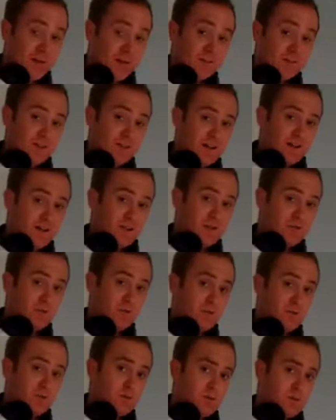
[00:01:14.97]
and
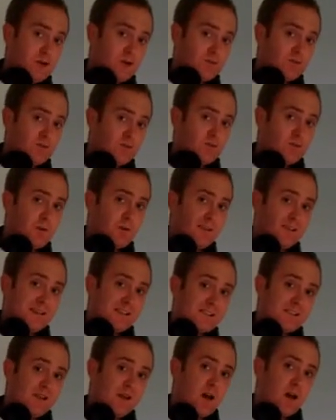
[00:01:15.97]
I'll strum the
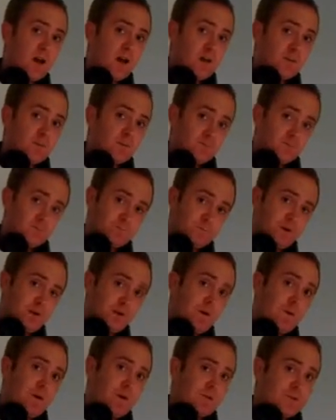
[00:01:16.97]
guitar,
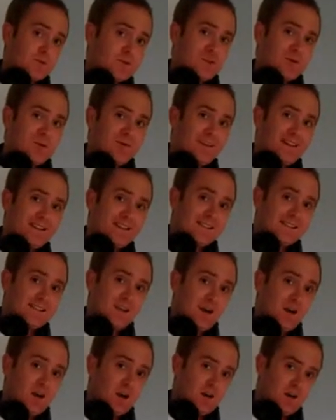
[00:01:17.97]
and when I'm strumming the
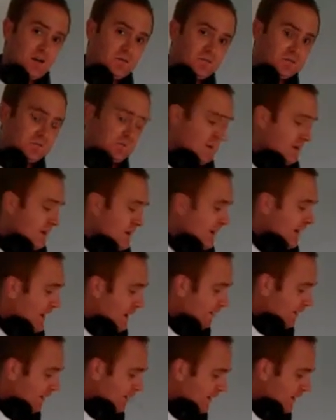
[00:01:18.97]
guitar I'm